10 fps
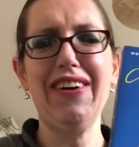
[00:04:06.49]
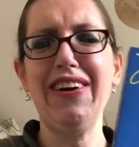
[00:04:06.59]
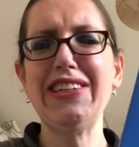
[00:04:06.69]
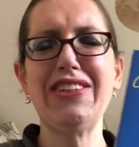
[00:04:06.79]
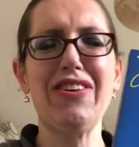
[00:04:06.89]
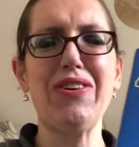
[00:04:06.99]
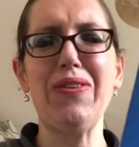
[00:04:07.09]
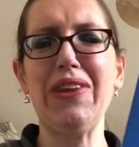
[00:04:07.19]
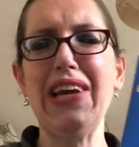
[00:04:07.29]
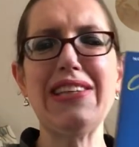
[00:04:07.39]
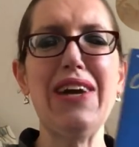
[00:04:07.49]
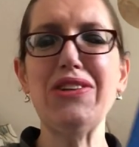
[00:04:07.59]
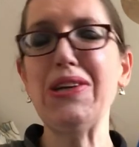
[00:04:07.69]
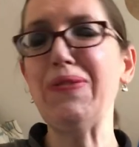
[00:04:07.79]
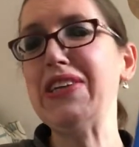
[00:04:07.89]
I struggle with it. It's
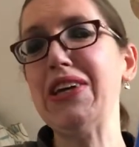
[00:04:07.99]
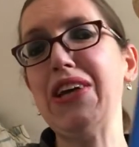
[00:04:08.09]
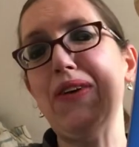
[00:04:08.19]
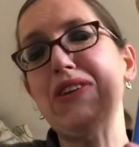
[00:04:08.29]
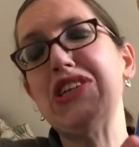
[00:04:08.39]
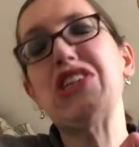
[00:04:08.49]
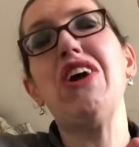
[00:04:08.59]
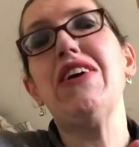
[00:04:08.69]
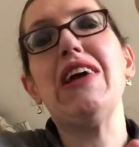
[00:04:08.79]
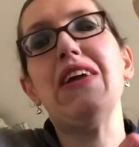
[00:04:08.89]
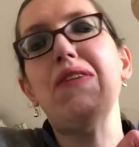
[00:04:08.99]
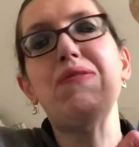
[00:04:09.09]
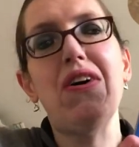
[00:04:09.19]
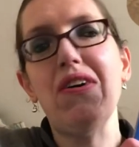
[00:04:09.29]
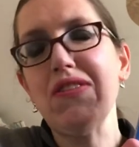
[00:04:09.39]
LGBTQ, which is good, and I'm
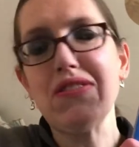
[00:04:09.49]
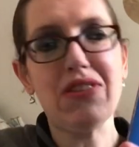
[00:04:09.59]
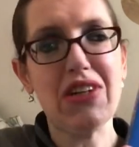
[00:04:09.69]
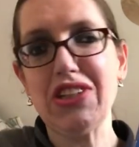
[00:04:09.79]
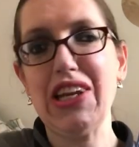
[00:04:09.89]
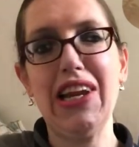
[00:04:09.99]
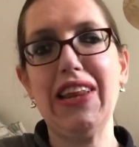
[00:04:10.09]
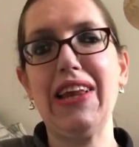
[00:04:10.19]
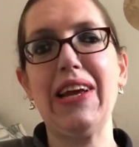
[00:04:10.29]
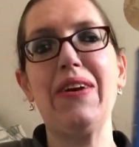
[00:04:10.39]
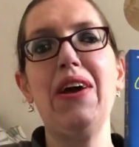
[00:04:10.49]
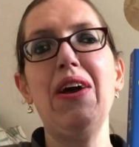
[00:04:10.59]
not judging anything,